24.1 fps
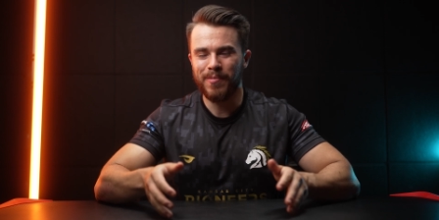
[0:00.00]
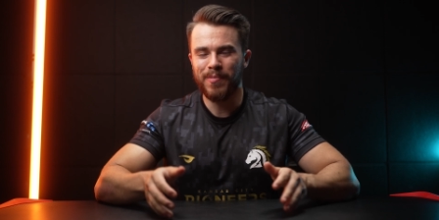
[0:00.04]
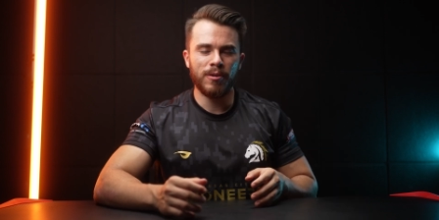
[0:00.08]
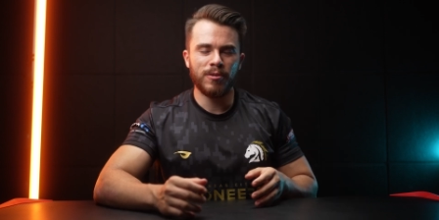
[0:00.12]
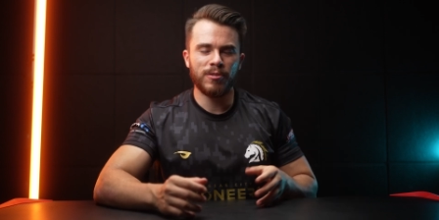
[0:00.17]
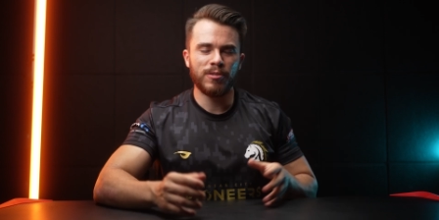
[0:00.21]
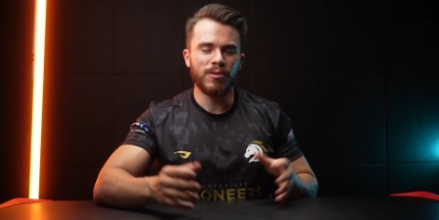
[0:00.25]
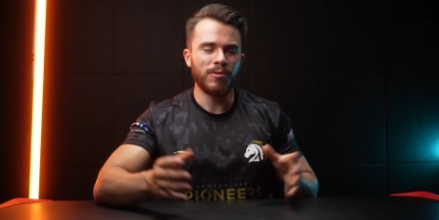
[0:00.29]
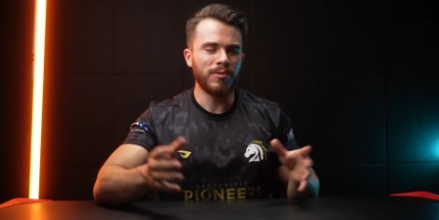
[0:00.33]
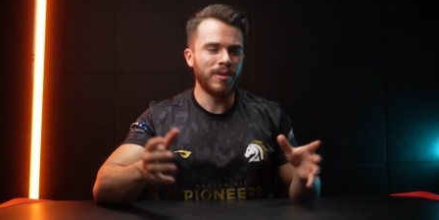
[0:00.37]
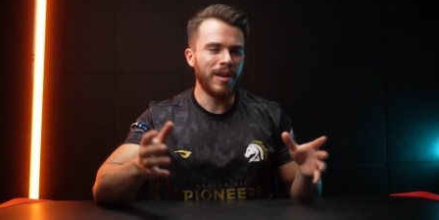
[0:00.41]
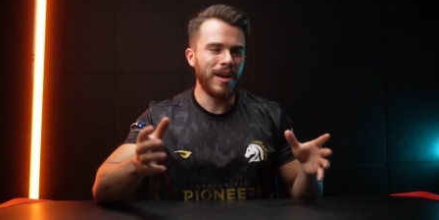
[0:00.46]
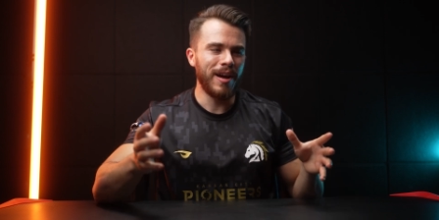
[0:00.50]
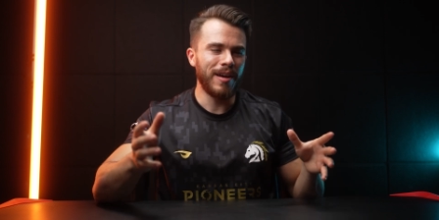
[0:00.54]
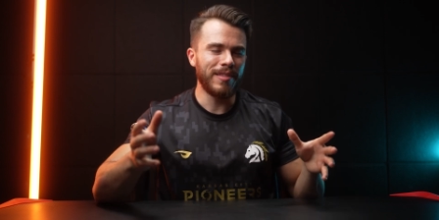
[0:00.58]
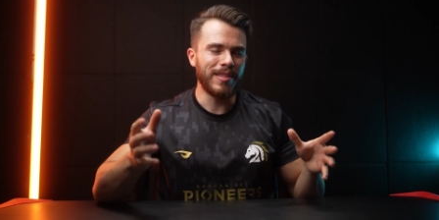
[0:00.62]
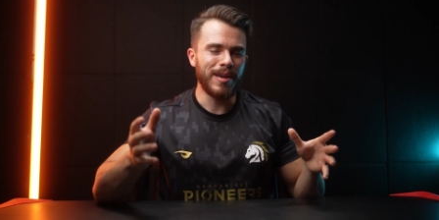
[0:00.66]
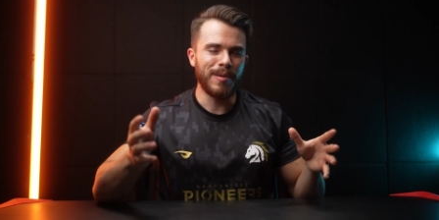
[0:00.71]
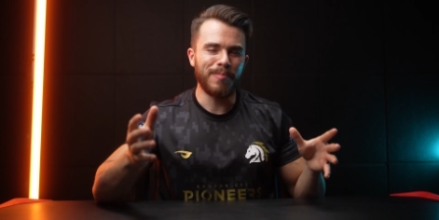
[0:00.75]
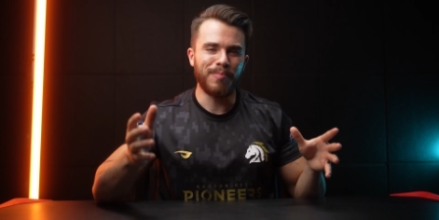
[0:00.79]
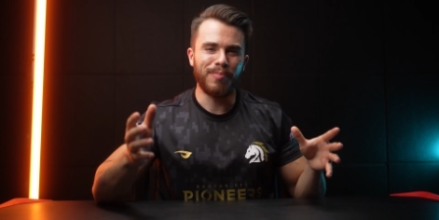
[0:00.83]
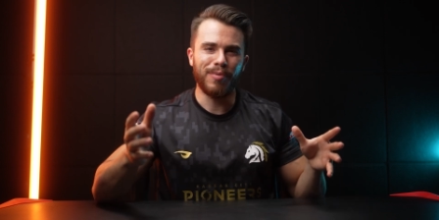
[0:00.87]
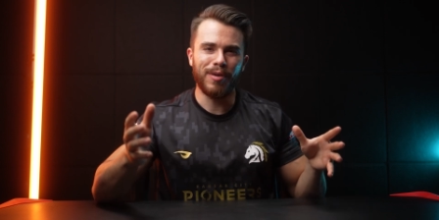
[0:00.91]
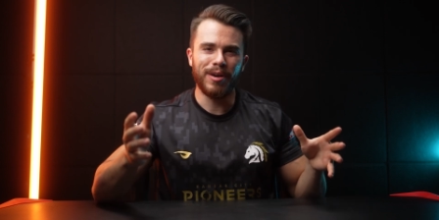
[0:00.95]
So yeah,
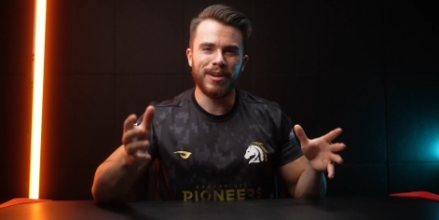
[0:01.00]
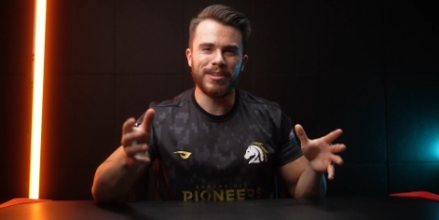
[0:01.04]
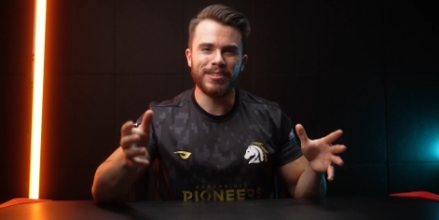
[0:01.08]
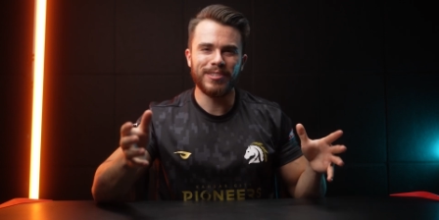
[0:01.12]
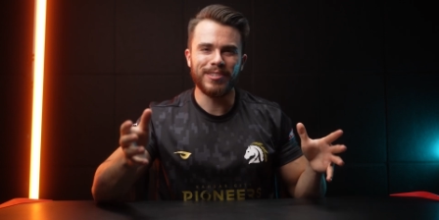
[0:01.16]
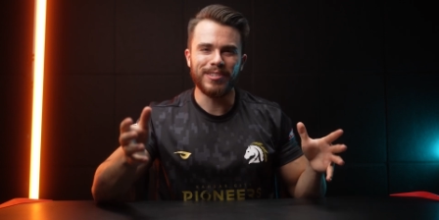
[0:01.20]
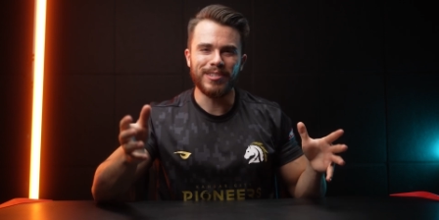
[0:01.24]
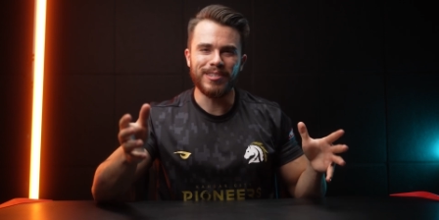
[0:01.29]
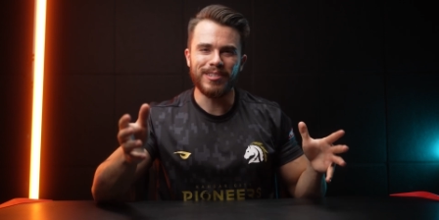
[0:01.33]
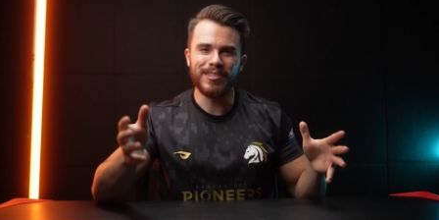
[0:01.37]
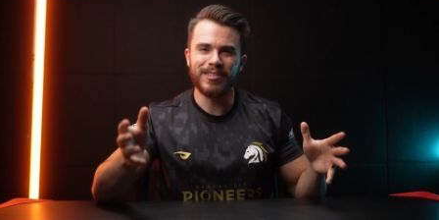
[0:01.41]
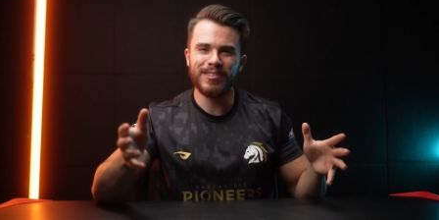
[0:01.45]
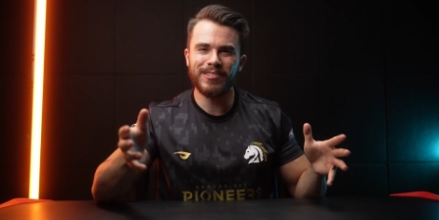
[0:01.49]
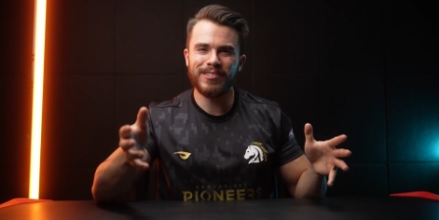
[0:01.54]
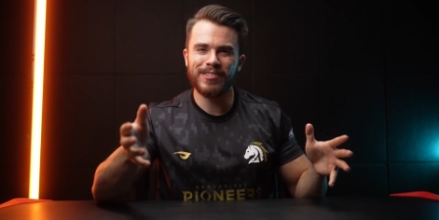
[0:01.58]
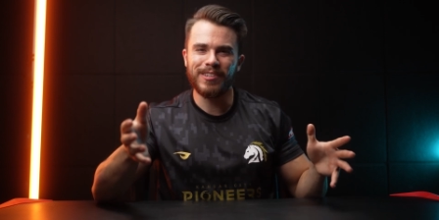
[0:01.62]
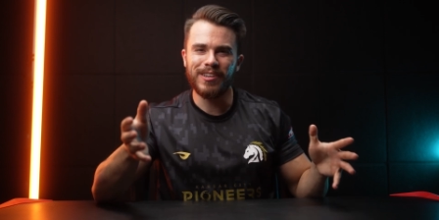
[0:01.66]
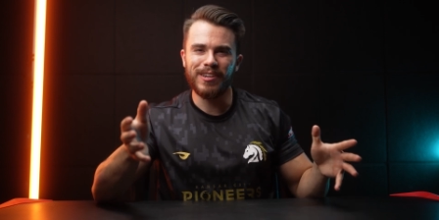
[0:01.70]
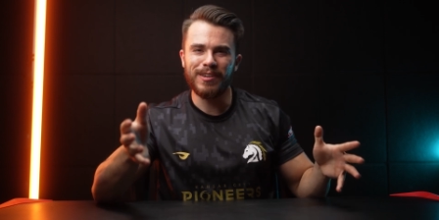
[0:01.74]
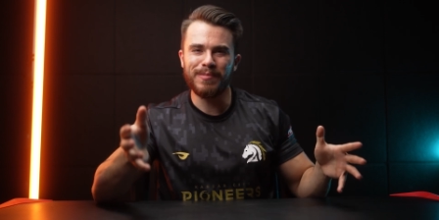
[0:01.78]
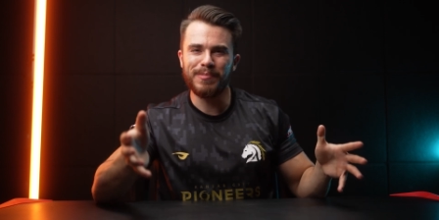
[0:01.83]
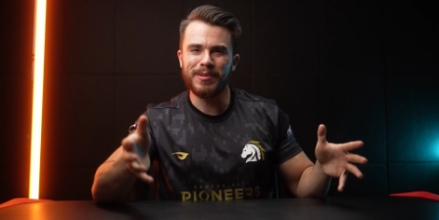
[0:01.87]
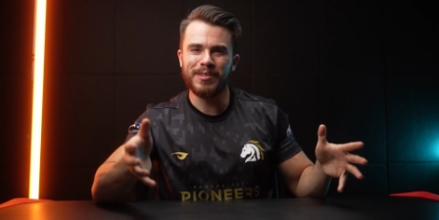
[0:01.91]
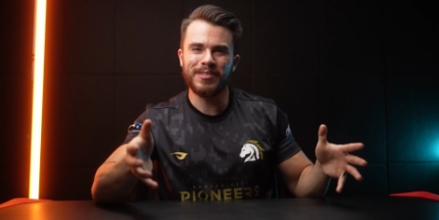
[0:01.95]
that price is
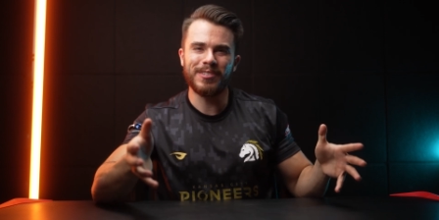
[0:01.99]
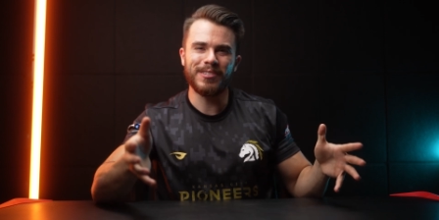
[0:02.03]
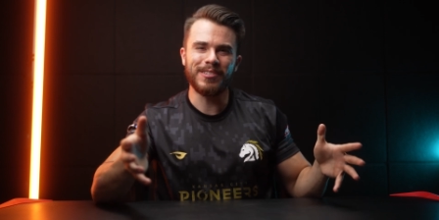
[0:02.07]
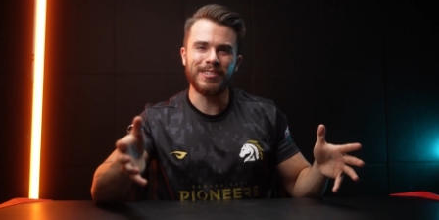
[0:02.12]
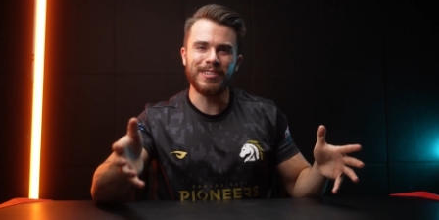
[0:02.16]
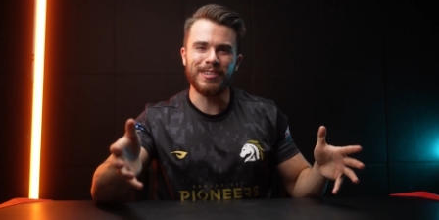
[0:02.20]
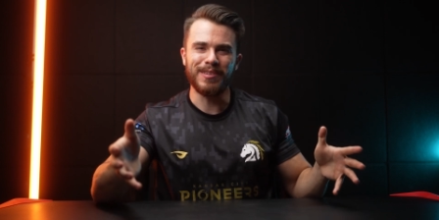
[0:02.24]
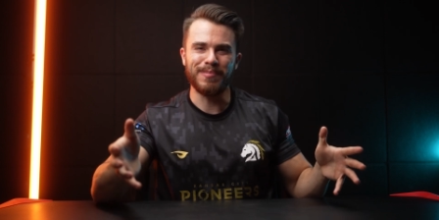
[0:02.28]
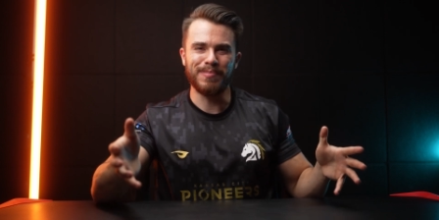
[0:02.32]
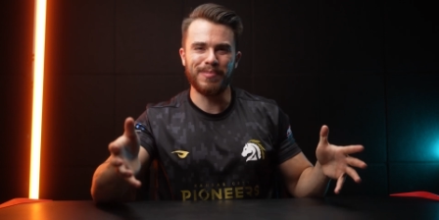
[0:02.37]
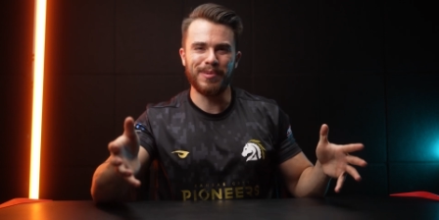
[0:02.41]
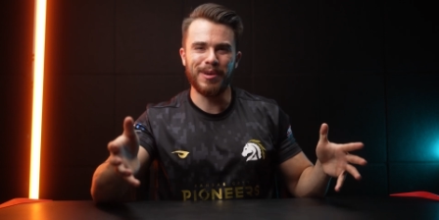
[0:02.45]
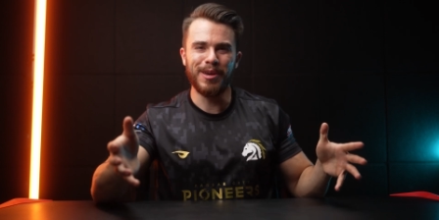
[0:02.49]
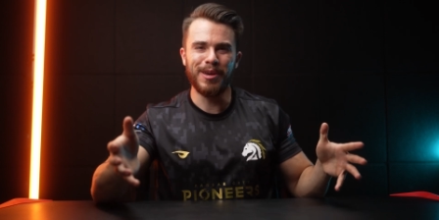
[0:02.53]
gonna be steep